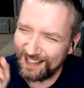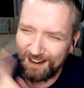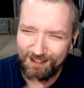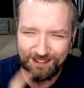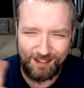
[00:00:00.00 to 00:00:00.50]
I'd
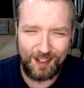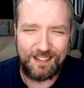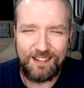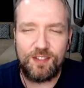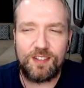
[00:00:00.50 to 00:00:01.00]
never really
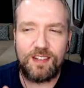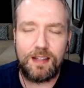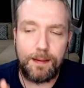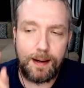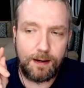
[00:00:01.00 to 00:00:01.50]
even seen
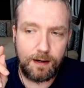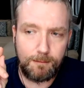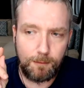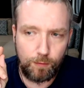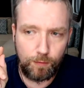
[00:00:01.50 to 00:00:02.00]
the man
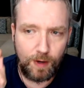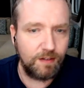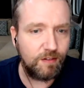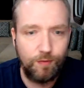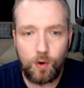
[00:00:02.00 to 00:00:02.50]

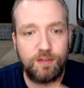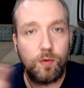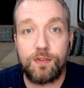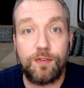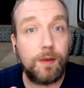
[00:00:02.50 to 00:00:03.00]
raise his voice.
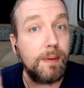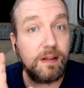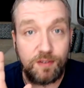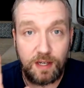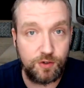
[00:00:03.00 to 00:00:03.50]
He wasn't the
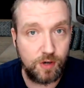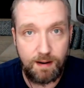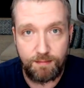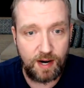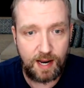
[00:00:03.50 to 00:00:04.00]
best teacher
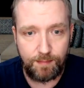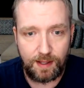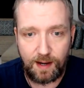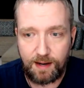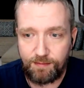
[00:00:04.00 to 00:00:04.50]
I ever had in
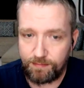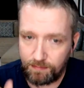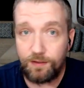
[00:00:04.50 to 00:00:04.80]
my life.